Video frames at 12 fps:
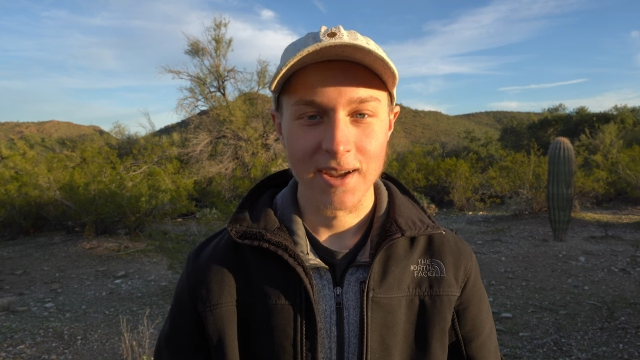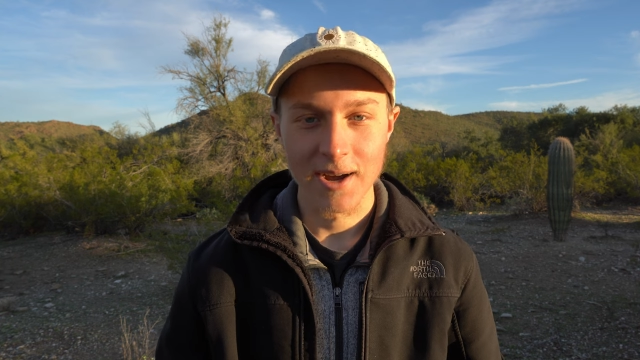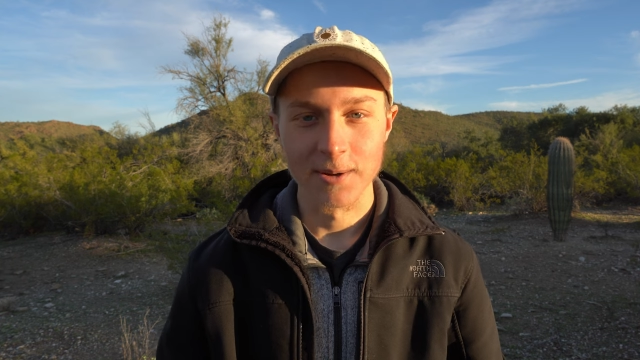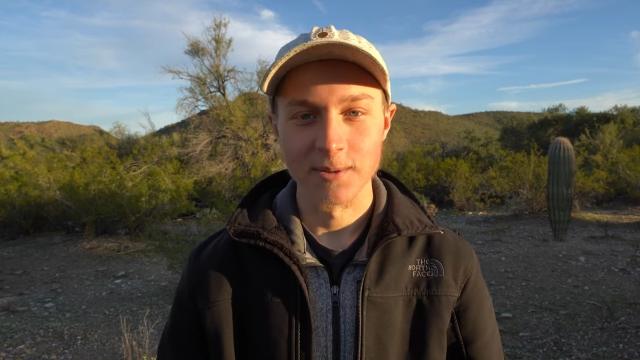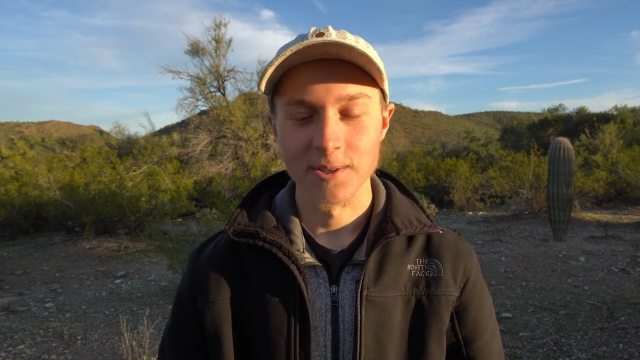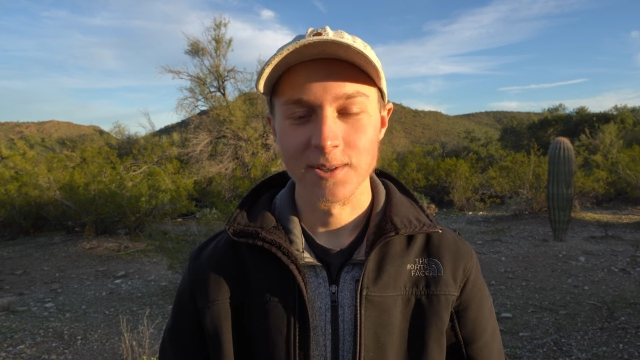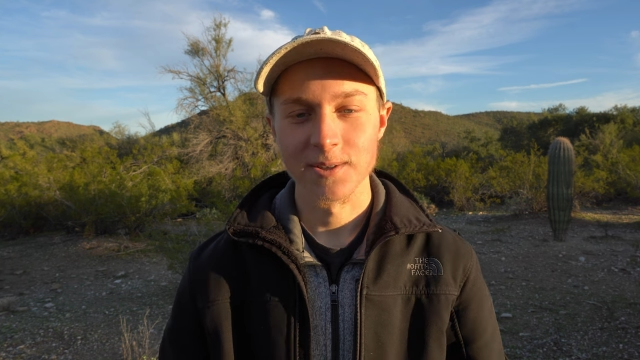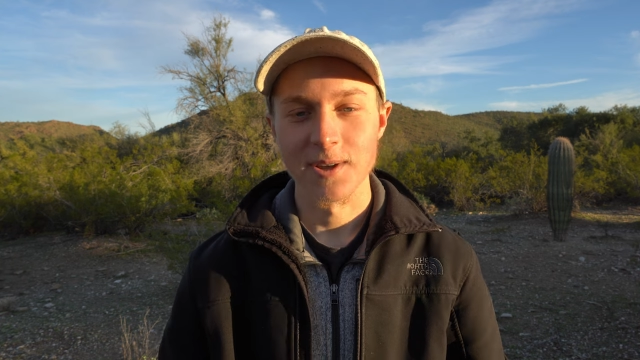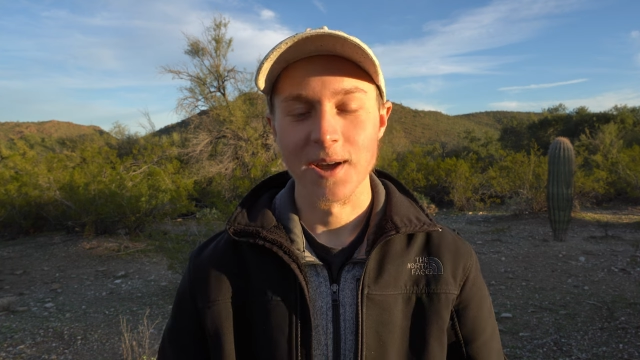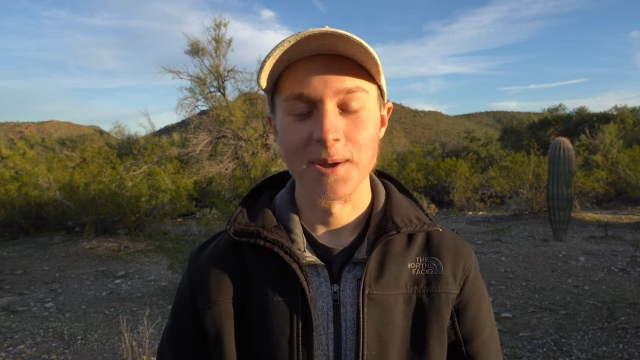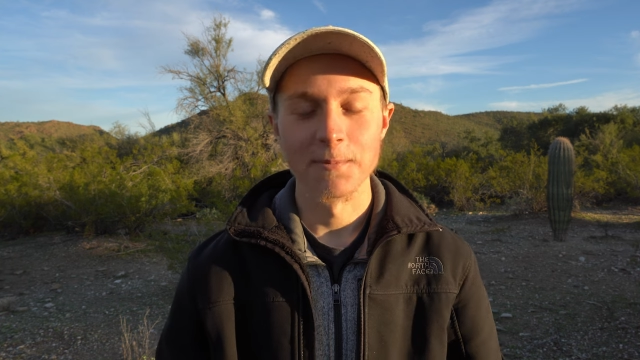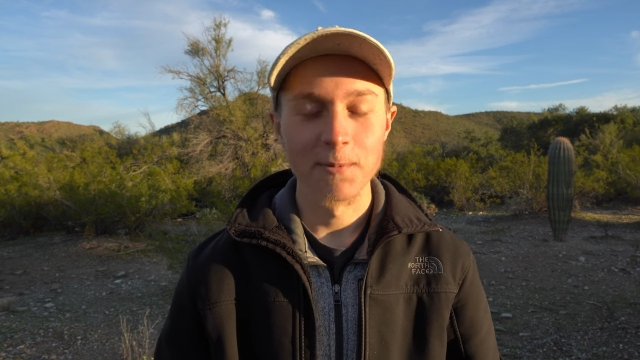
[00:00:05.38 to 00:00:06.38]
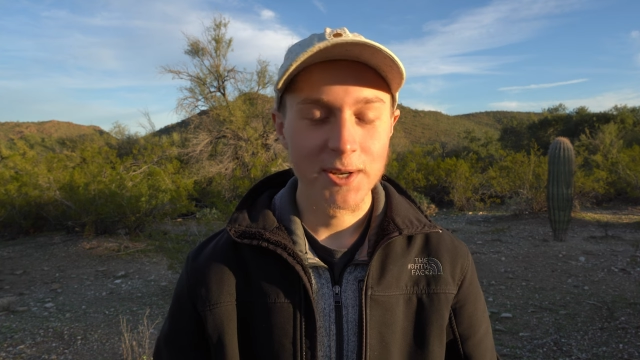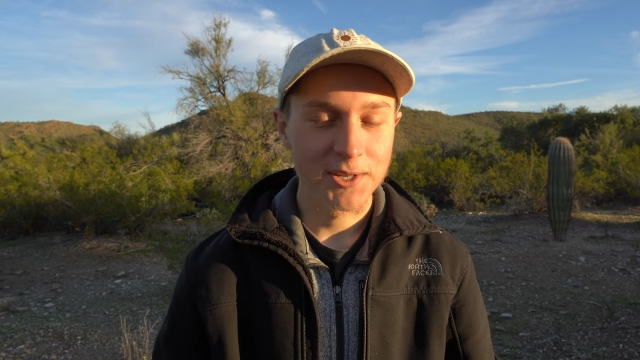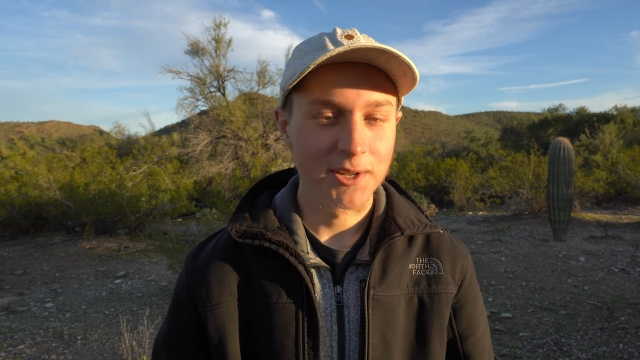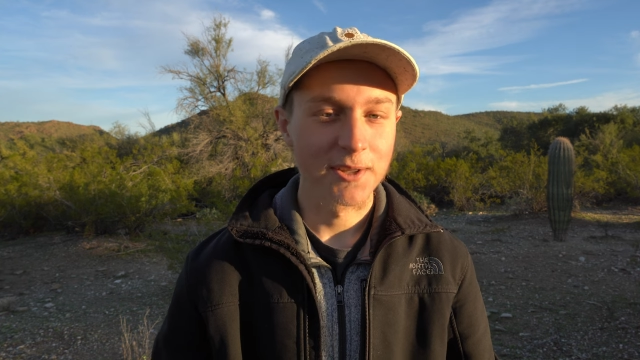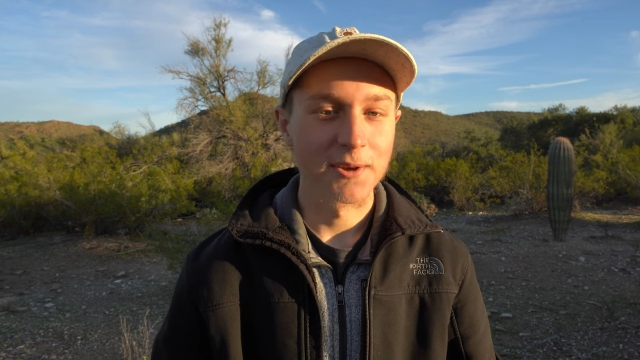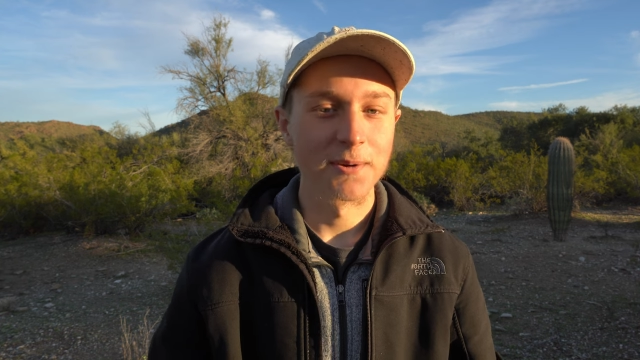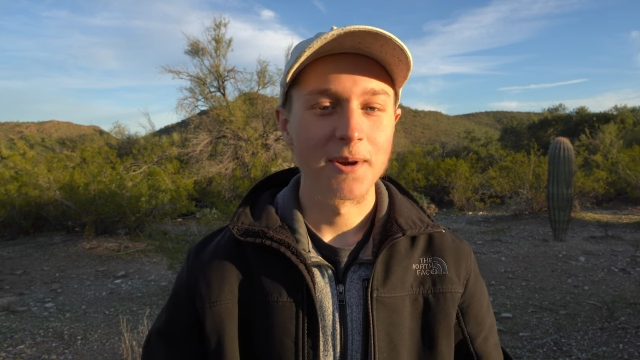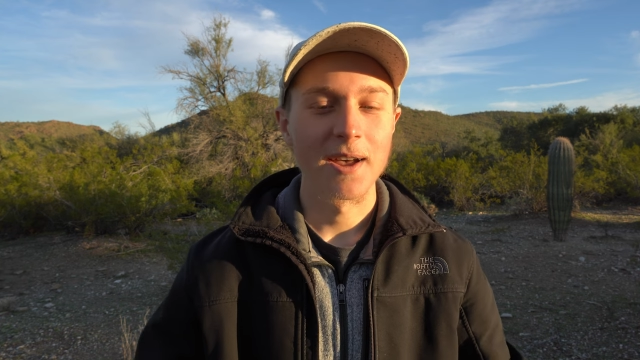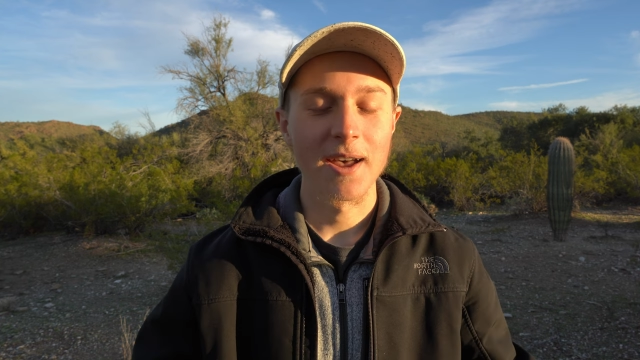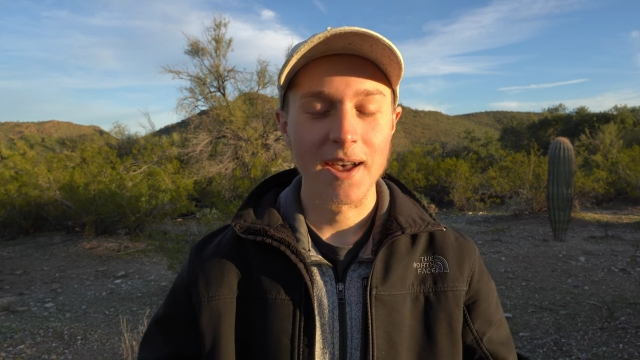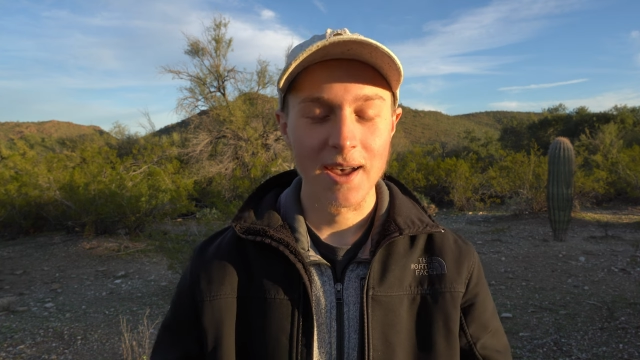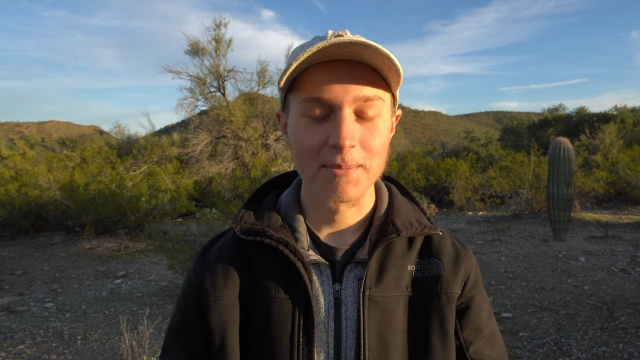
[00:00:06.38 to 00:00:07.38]
counts. I am wishing you
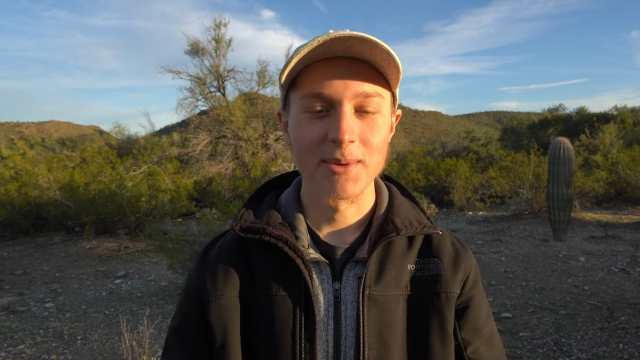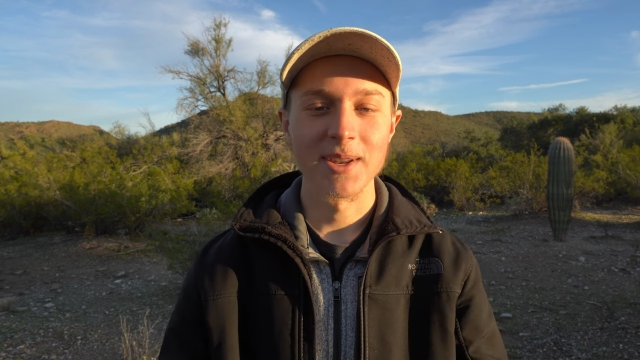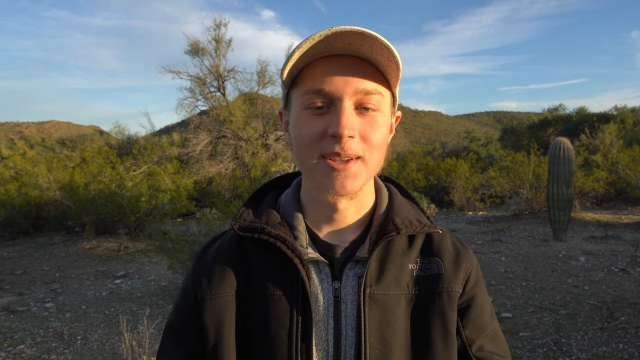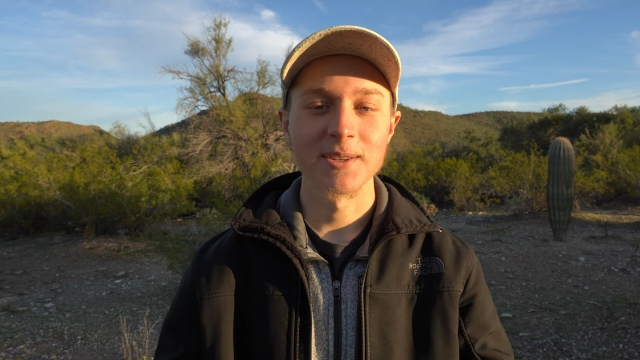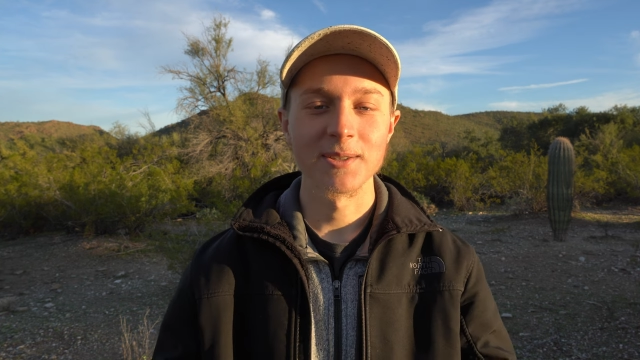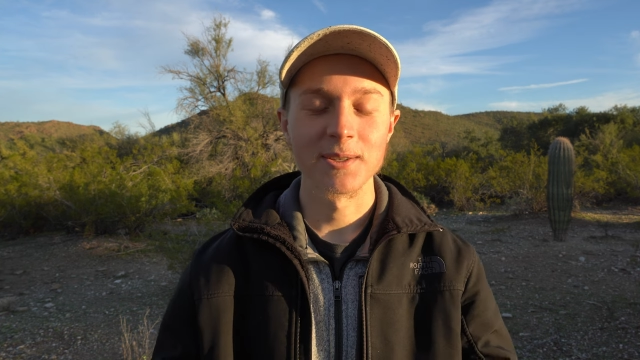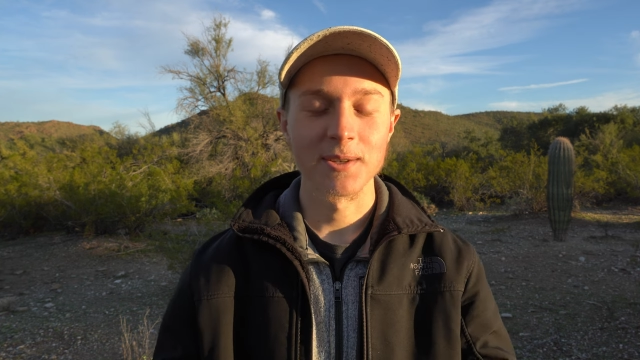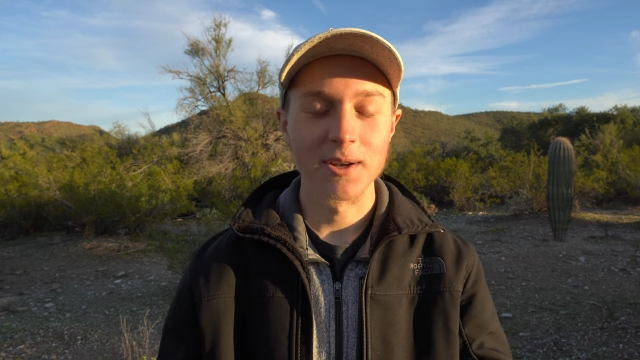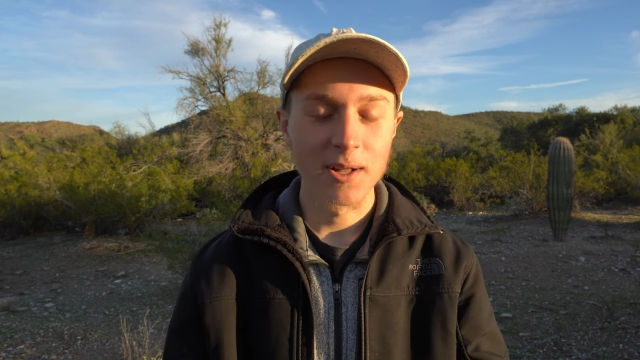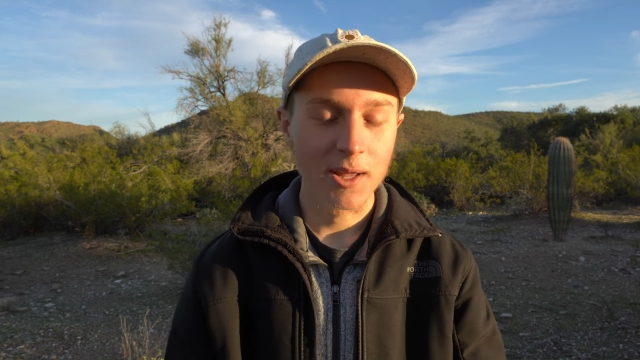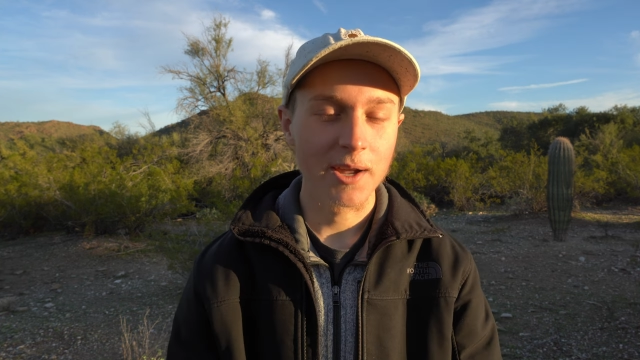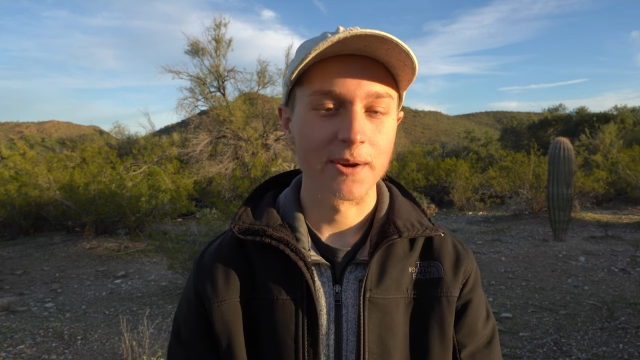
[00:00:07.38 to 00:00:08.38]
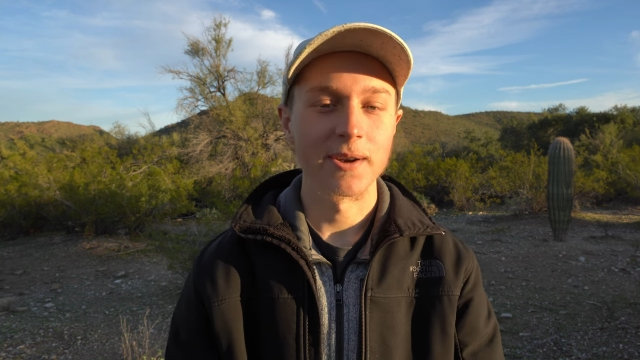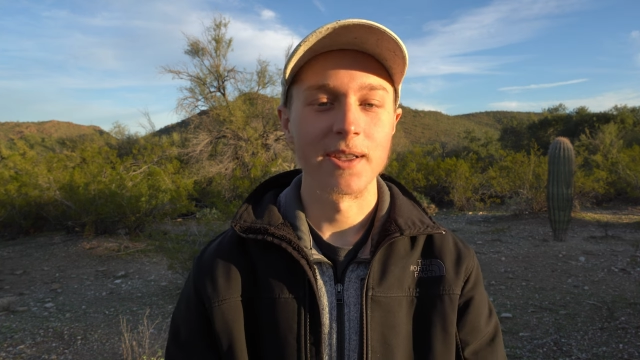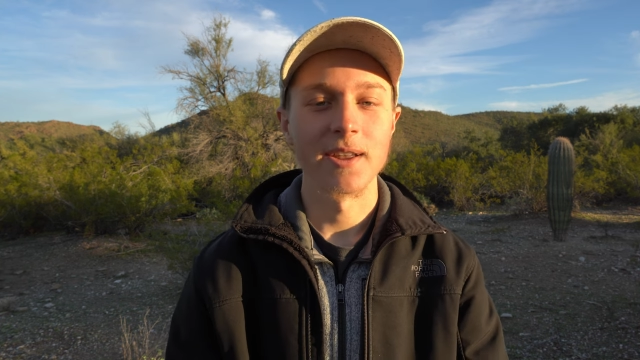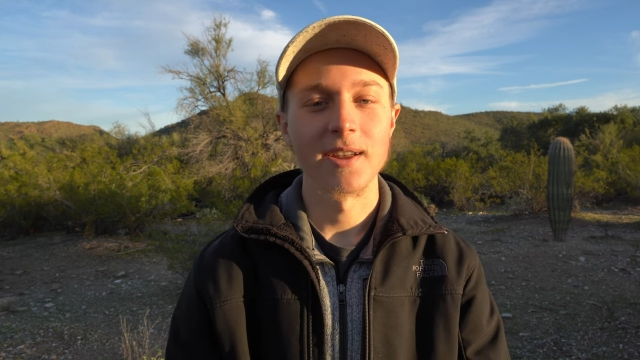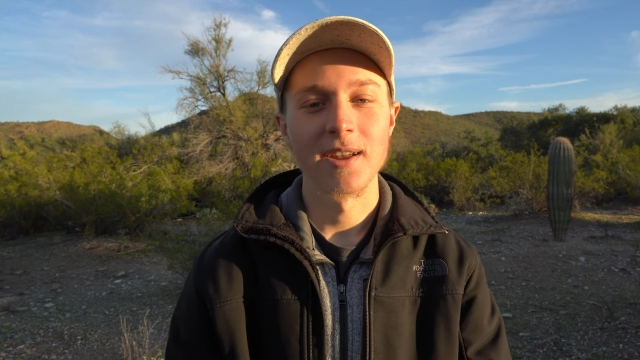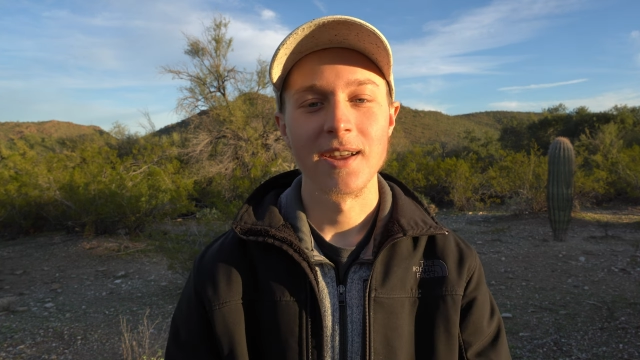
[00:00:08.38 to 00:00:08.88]
happiness, clarity,